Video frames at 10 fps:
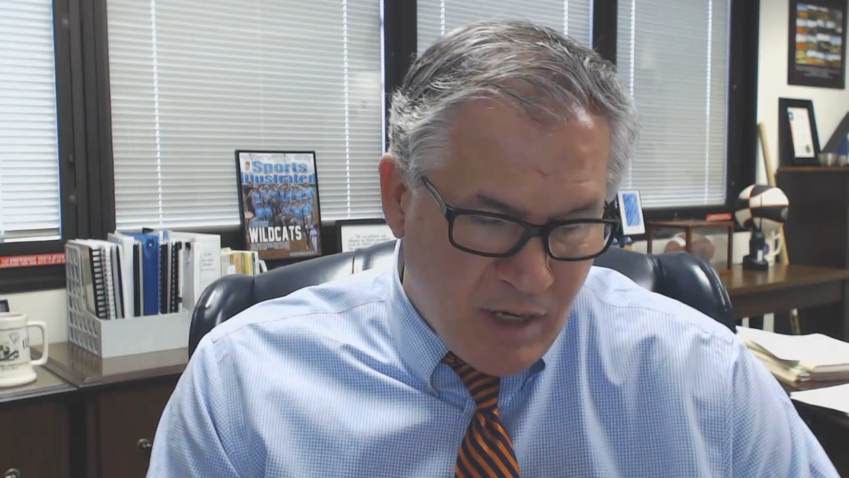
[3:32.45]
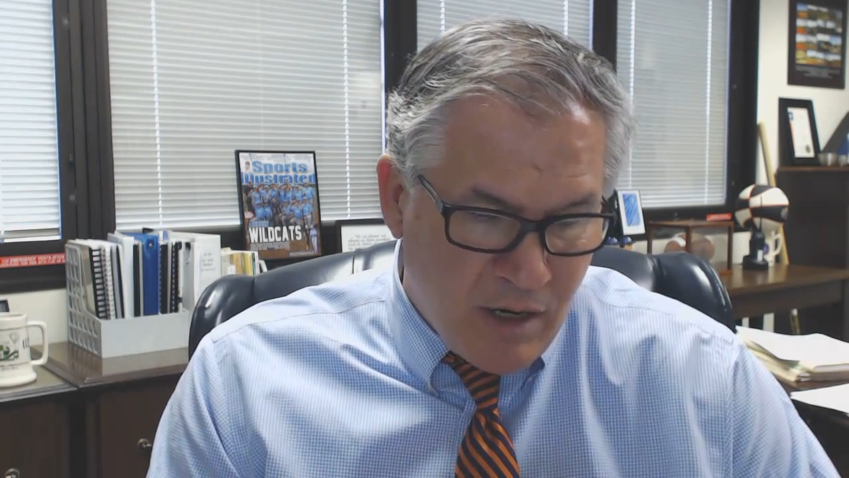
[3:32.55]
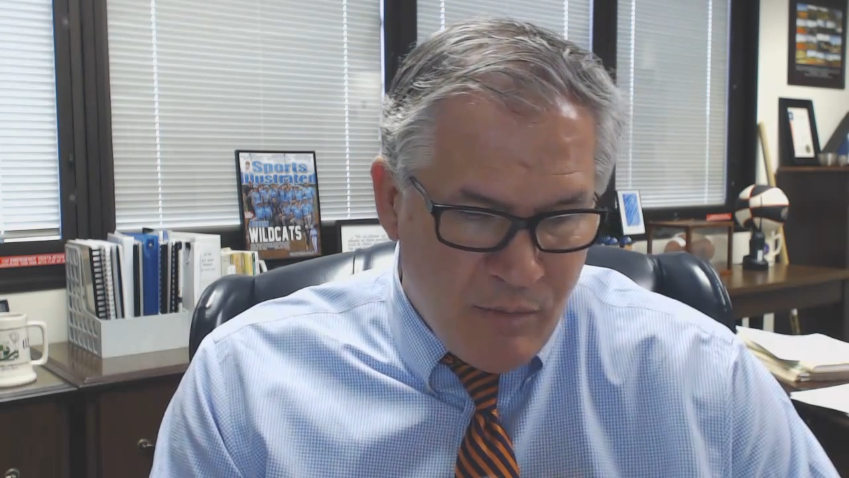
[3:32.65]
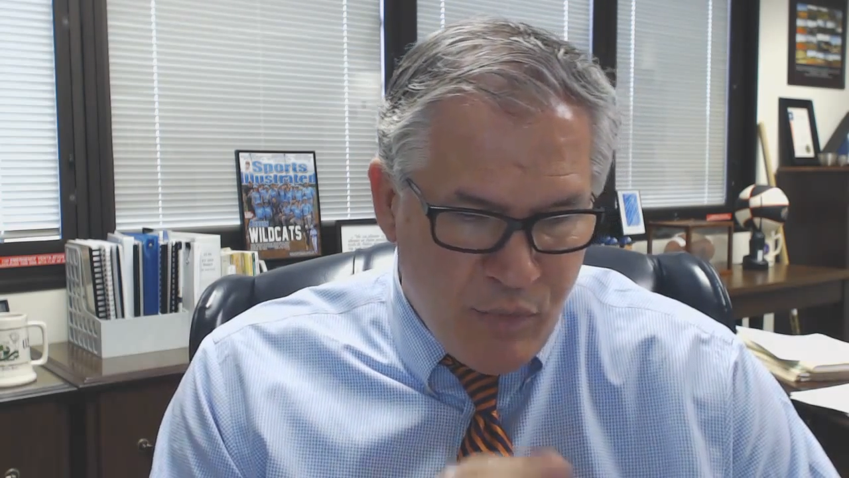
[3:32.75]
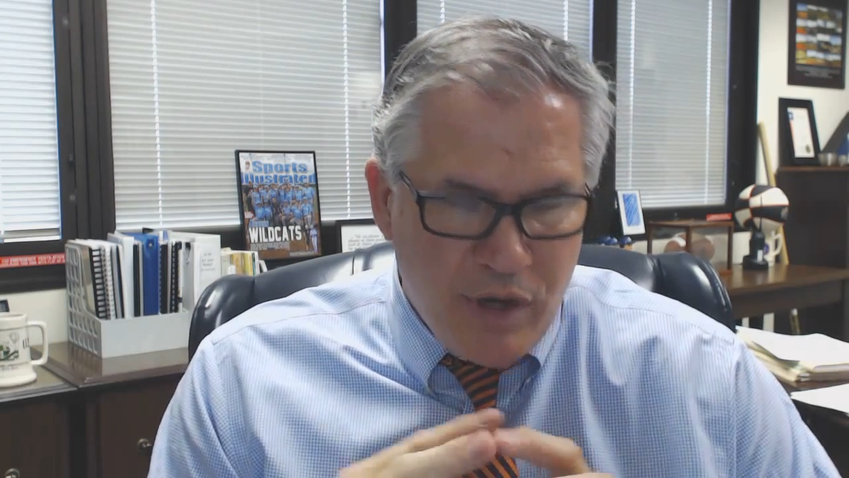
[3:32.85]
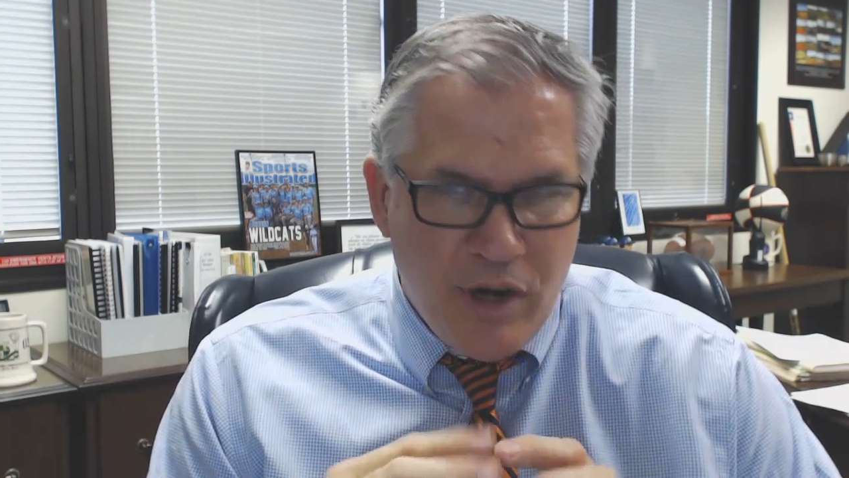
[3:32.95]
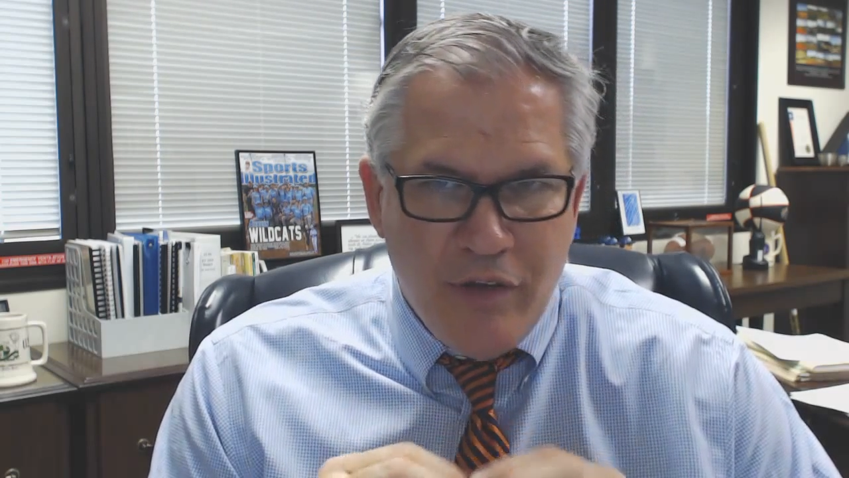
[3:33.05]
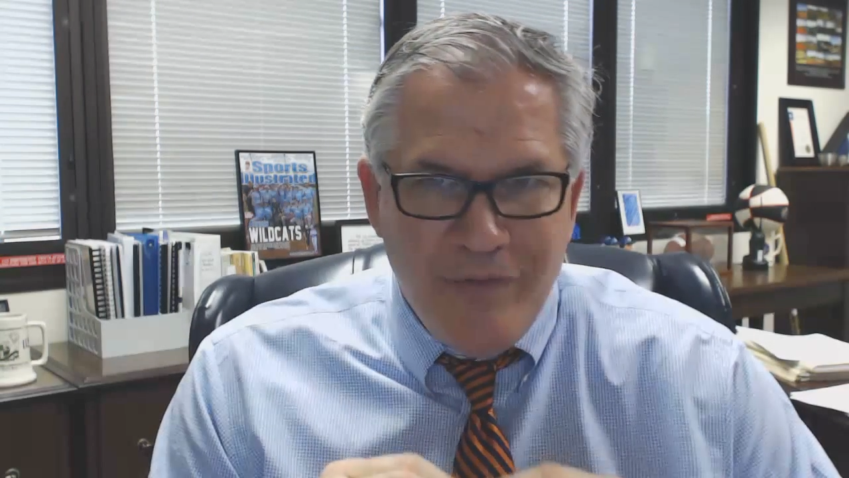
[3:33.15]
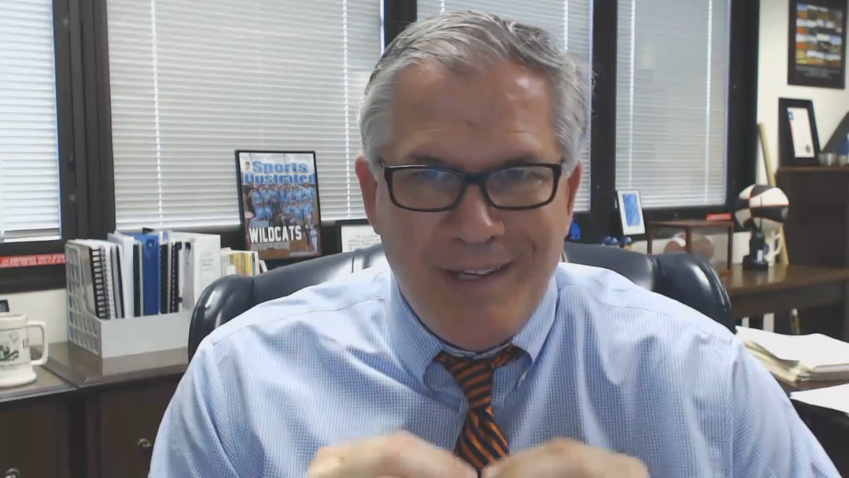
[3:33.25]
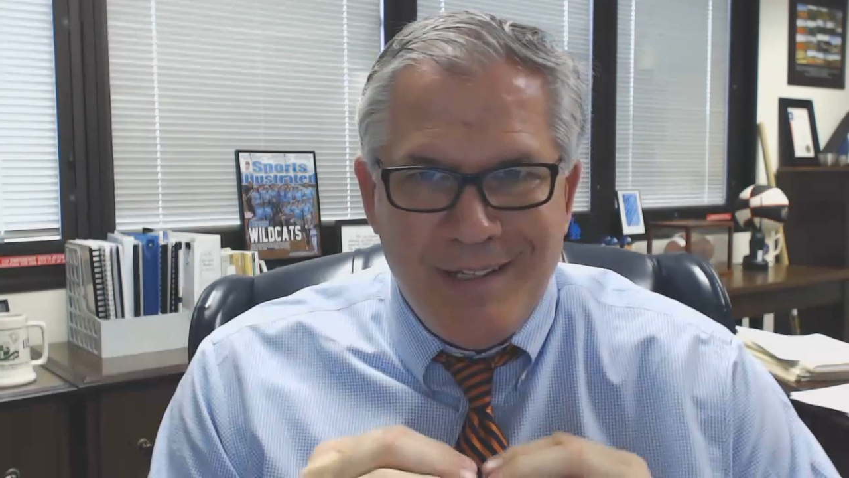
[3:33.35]
or put it
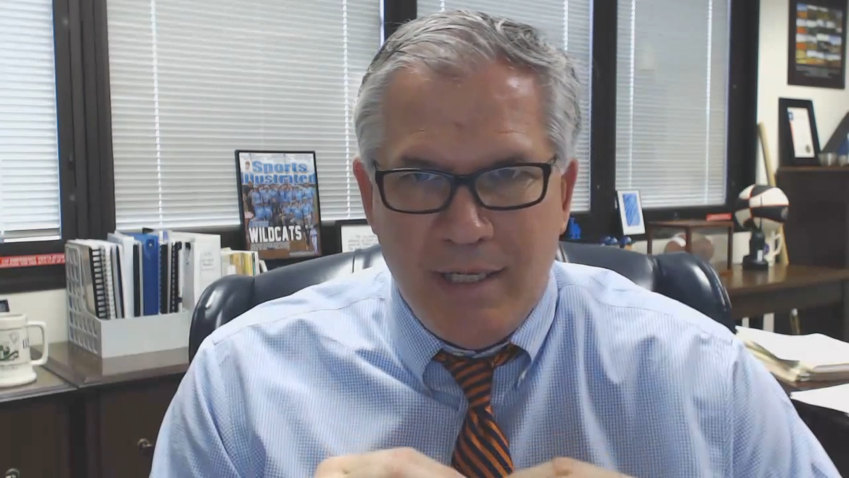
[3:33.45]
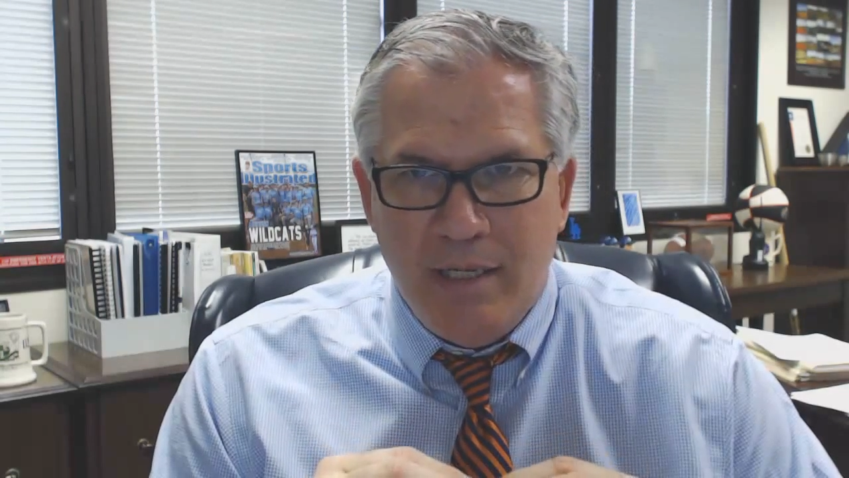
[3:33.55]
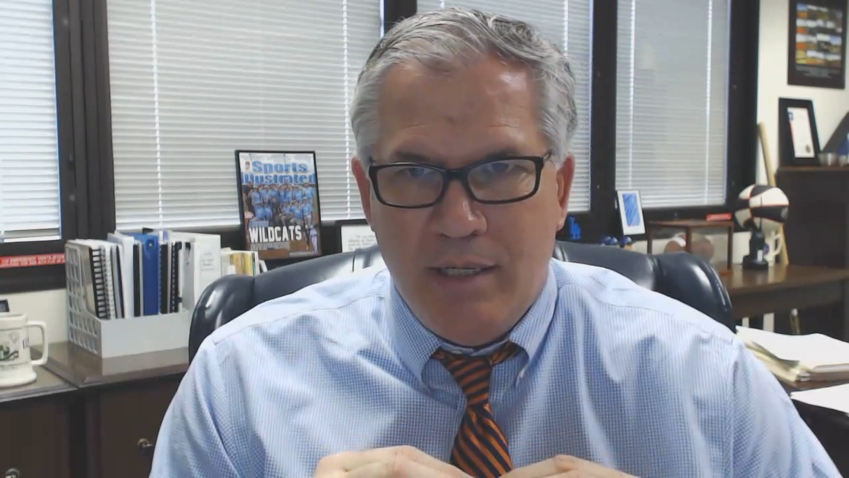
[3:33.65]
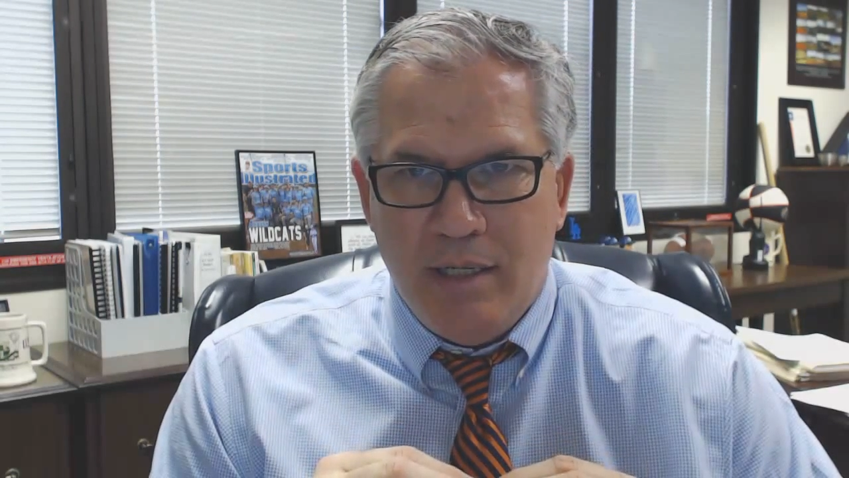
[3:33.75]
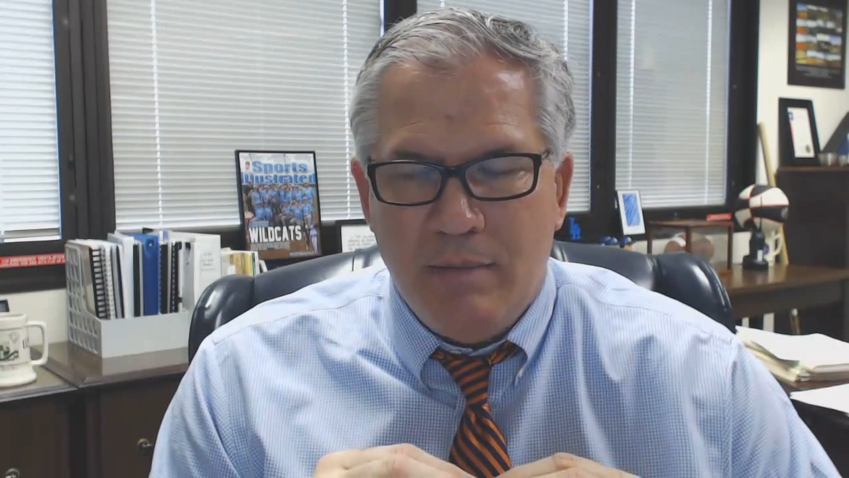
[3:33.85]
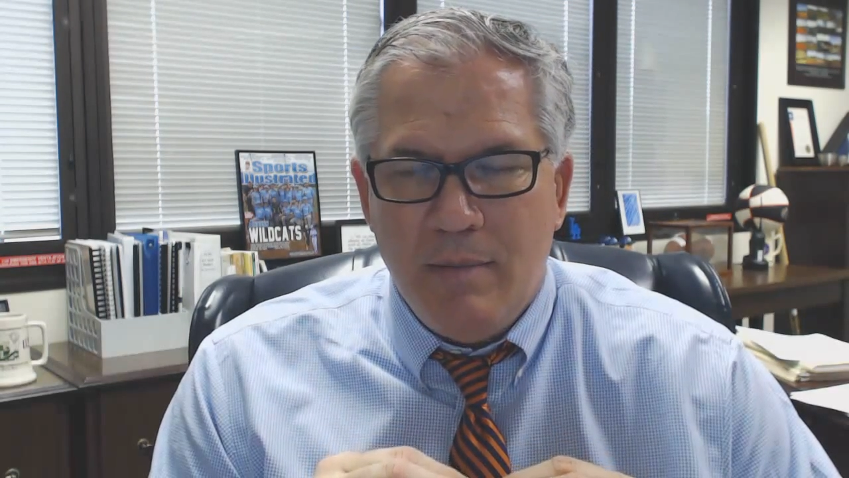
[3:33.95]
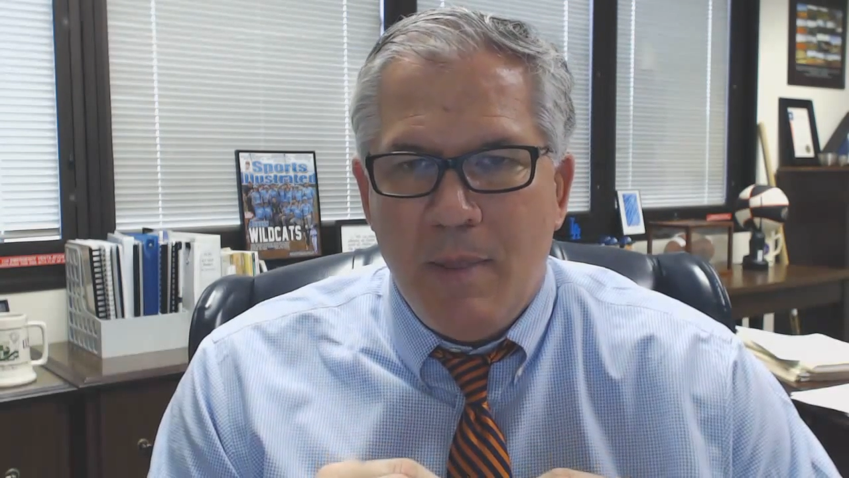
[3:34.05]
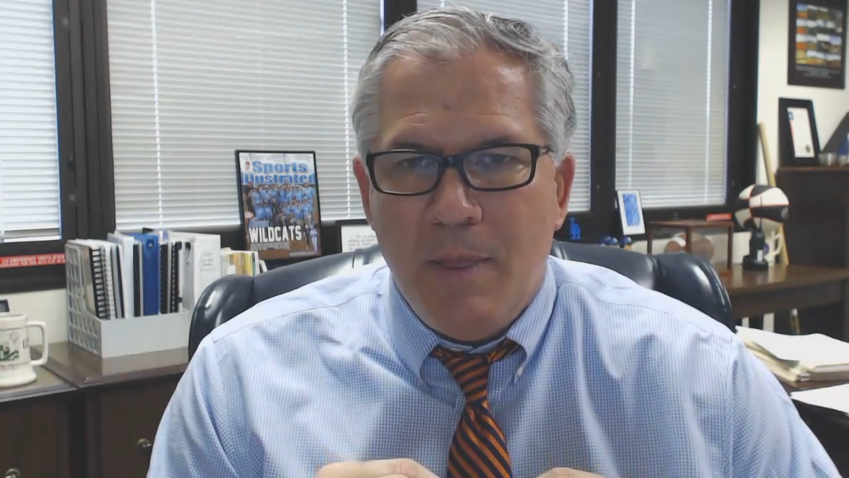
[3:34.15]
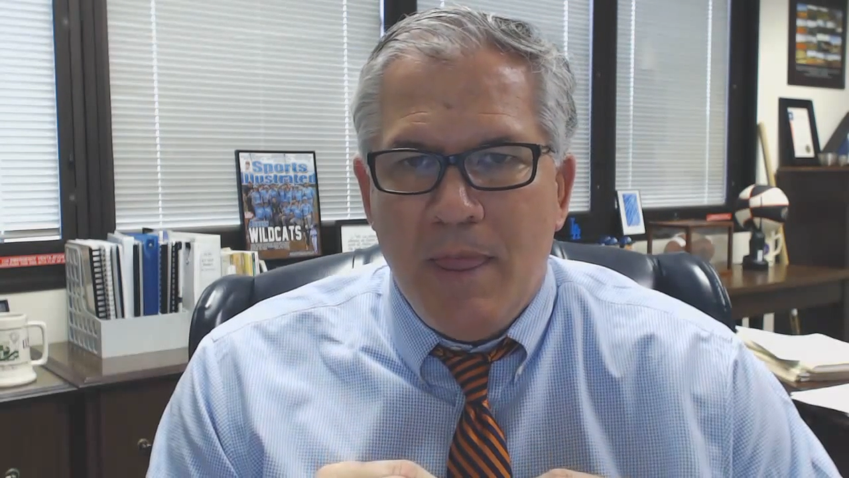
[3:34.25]
on the agenda